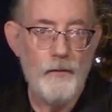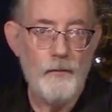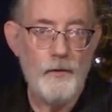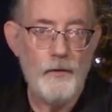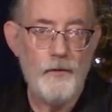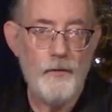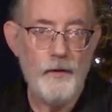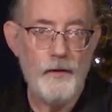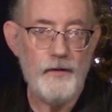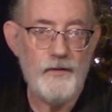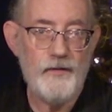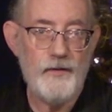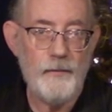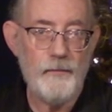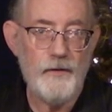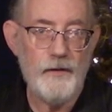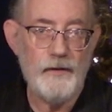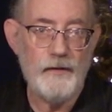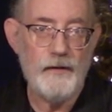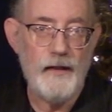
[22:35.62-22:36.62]
recording
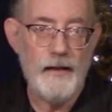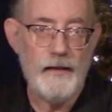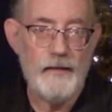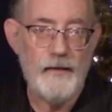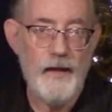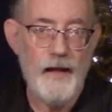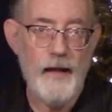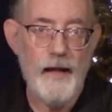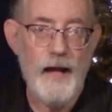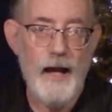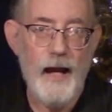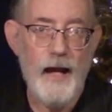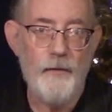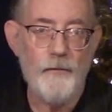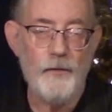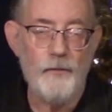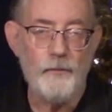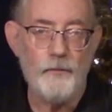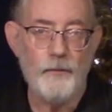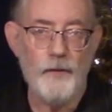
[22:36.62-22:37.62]
something like that, I
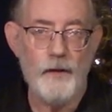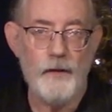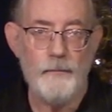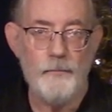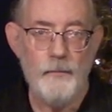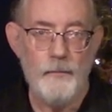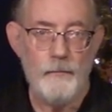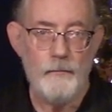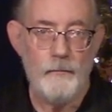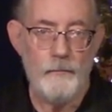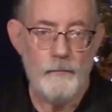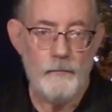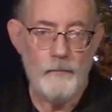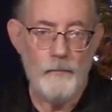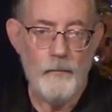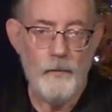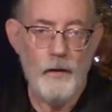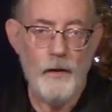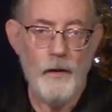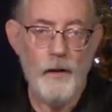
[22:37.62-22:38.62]
will run
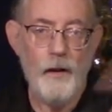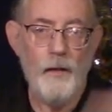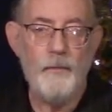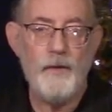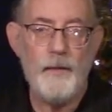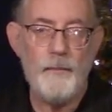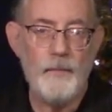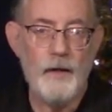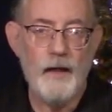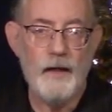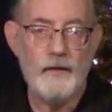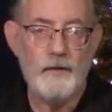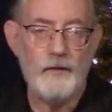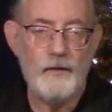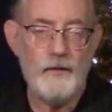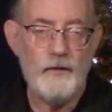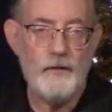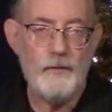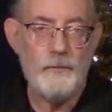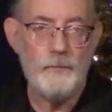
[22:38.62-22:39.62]
all my mics
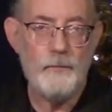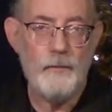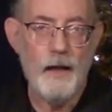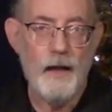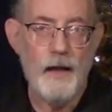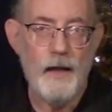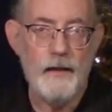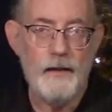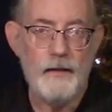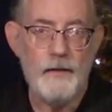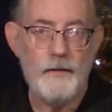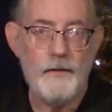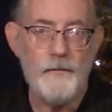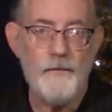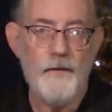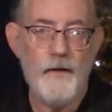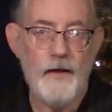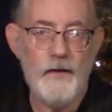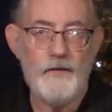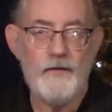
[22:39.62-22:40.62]
into my
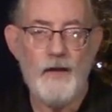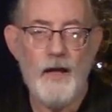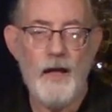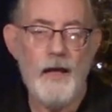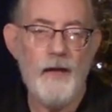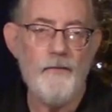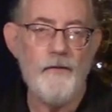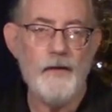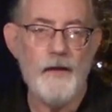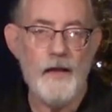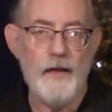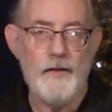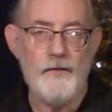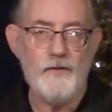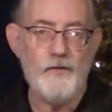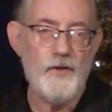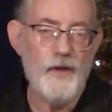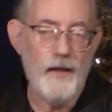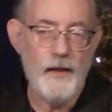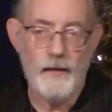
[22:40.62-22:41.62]
interface. I have an eight
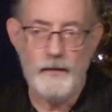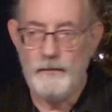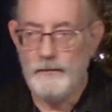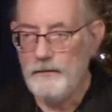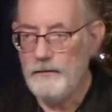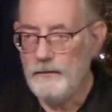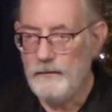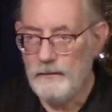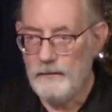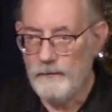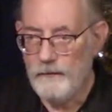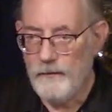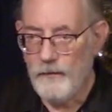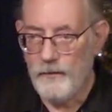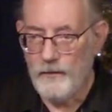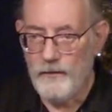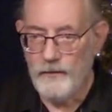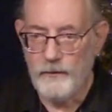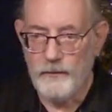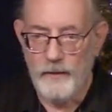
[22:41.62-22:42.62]
channel
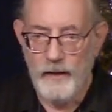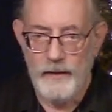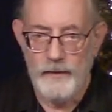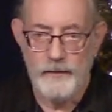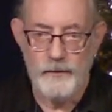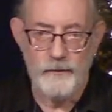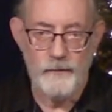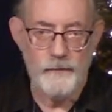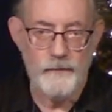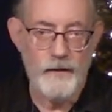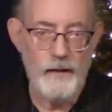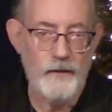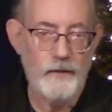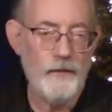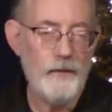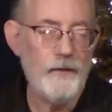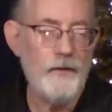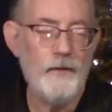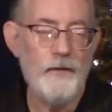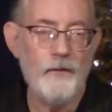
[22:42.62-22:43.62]
Focusrite
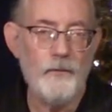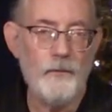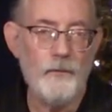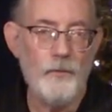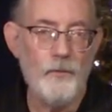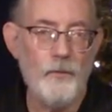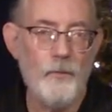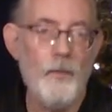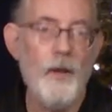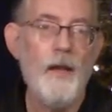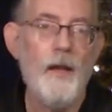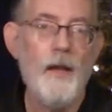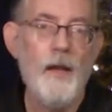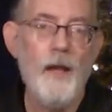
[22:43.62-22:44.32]
interface in this room